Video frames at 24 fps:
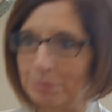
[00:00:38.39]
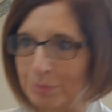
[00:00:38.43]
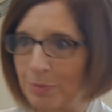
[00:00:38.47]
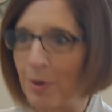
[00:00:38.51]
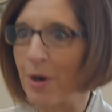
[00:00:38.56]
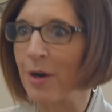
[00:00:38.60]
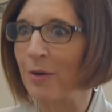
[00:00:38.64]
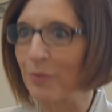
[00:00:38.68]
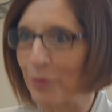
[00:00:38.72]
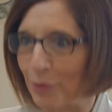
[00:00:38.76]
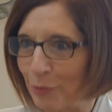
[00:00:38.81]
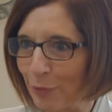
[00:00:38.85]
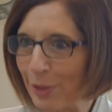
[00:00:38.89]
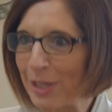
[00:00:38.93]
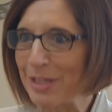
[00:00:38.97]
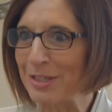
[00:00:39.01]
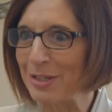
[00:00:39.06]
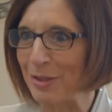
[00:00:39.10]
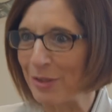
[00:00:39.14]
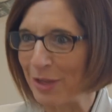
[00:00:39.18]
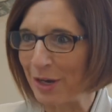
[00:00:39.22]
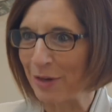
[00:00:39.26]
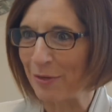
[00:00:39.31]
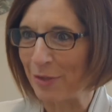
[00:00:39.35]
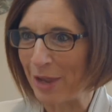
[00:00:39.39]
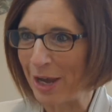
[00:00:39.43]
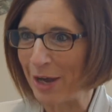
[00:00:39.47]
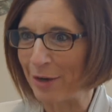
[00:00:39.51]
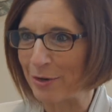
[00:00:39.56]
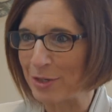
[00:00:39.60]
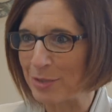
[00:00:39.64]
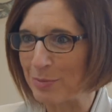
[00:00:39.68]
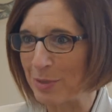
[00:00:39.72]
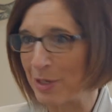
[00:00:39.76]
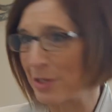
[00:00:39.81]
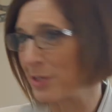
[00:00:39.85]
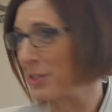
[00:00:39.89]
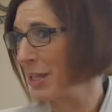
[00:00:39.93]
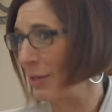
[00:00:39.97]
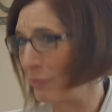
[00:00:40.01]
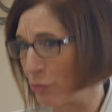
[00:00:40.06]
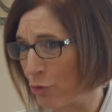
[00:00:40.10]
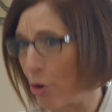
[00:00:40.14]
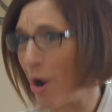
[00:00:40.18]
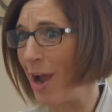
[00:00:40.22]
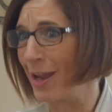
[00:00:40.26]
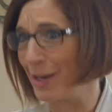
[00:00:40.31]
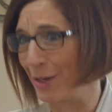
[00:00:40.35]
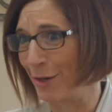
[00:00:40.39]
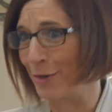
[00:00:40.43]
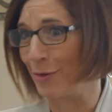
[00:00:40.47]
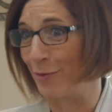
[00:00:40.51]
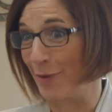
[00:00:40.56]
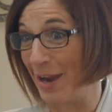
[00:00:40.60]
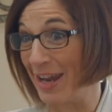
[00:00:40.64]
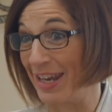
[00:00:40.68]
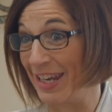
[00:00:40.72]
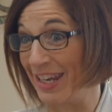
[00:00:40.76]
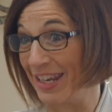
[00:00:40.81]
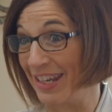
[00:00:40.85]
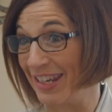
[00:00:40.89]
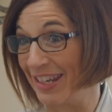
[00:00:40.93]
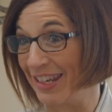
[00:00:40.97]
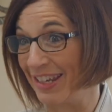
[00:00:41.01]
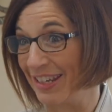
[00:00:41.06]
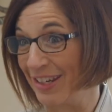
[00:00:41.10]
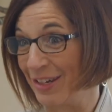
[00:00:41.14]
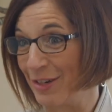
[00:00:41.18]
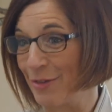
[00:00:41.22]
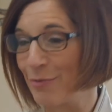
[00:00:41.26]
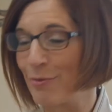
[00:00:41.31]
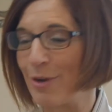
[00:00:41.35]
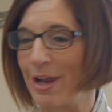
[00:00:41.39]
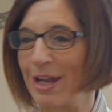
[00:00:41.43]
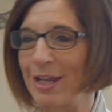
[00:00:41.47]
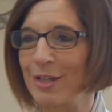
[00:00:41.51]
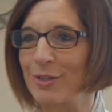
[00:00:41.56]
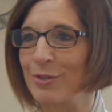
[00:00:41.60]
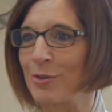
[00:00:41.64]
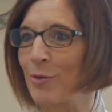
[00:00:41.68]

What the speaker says: Part of the reason they're there is because they've tried it already, right?